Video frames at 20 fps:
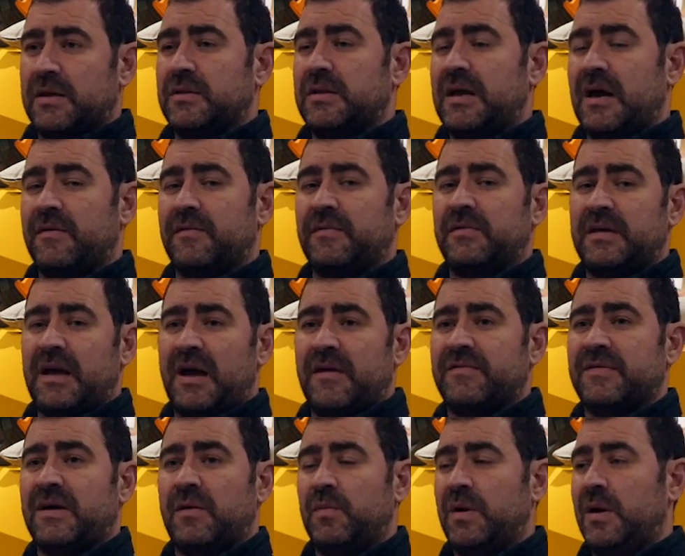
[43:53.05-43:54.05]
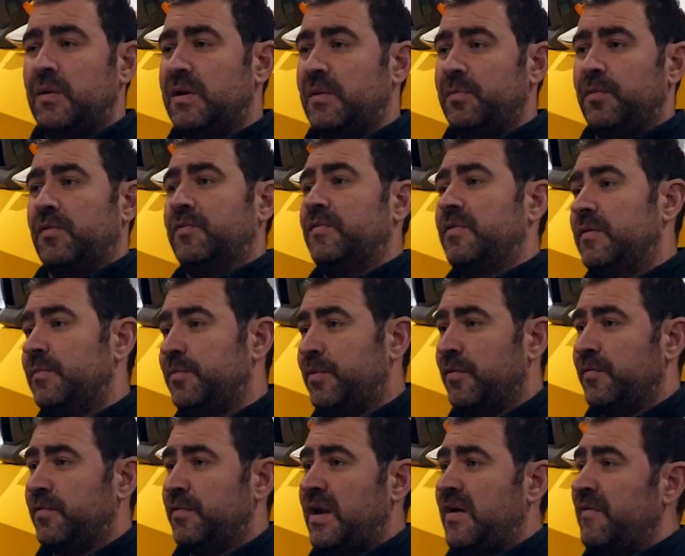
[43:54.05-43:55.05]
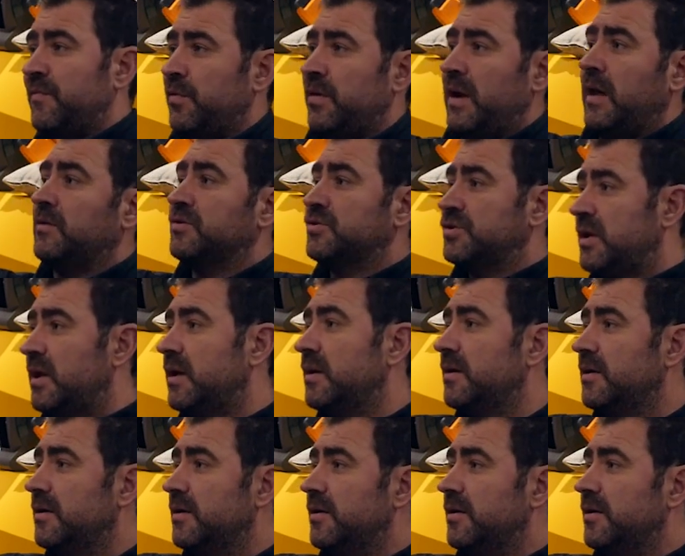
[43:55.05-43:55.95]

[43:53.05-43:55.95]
the Afghan we were in, but for everyone else, isn't it?